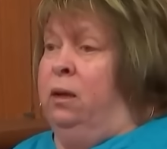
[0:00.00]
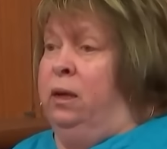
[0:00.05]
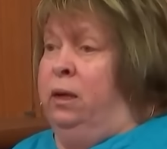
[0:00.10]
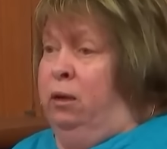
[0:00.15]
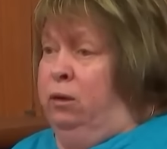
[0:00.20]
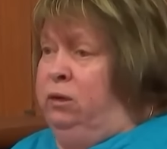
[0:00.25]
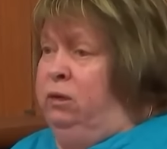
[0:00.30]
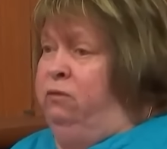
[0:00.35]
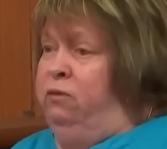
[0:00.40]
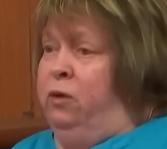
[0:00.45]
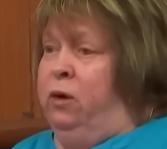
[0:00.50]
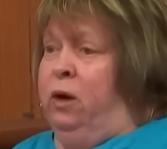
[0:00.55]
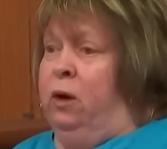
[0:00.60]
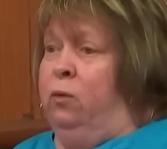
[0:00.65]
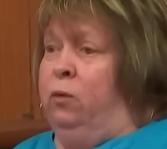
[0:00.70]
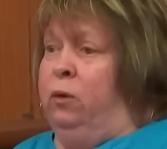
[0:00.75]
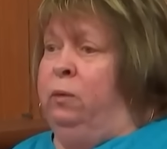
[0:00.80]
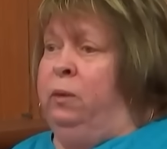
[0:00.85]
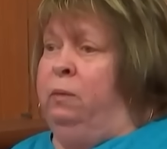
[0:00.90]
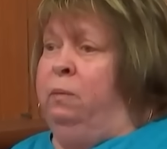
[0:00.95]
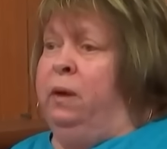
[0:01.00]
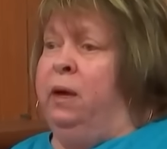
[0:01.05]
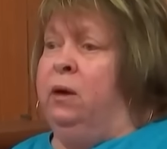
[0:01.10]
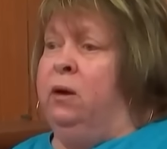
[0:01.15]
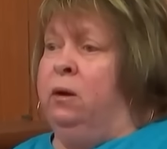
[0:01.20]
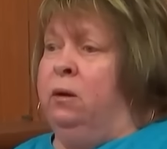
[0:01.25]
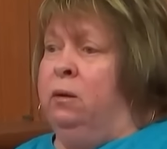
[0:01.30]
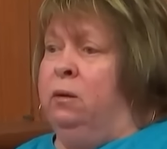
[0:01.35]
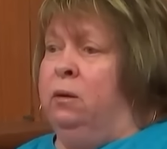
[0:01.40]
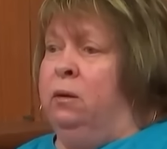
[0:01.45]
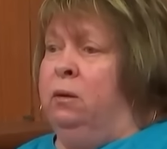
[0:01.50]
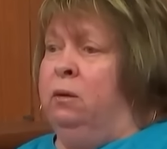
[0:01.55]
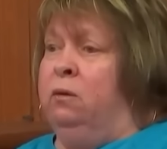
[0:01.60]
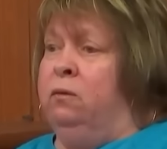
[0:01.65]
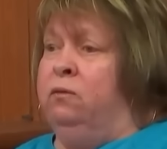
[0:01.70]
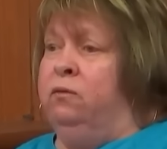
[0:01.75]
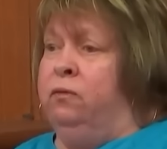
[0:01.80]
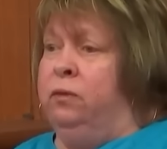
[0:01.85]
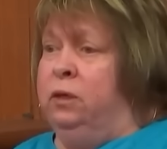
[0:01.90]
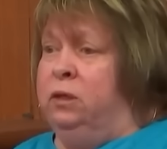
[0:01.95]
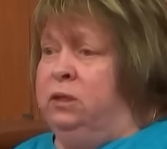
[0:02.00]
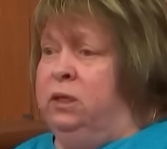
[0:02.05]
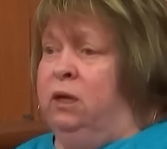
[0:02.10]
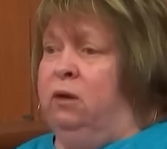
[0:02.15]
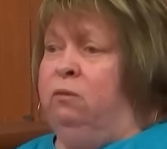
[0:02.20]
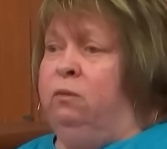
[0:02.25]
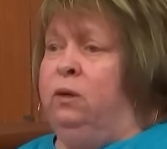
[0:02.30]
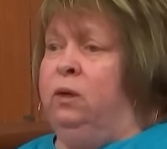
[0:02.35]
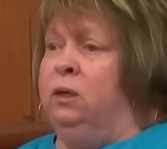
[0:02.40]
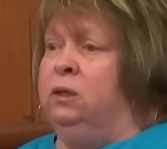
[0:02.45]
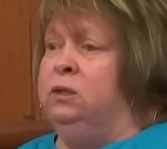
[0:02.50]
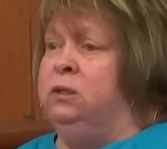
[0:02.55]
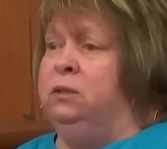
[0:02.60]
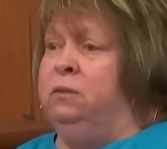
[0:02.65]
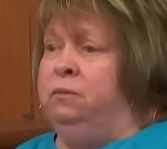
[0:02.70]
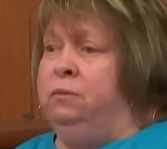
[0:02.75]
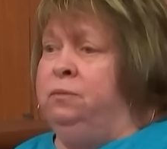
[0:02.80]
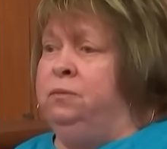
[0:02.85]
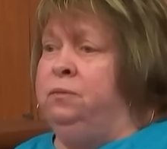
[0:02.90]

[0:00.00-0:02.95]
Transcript: guilty verdict would be better for the sale of books.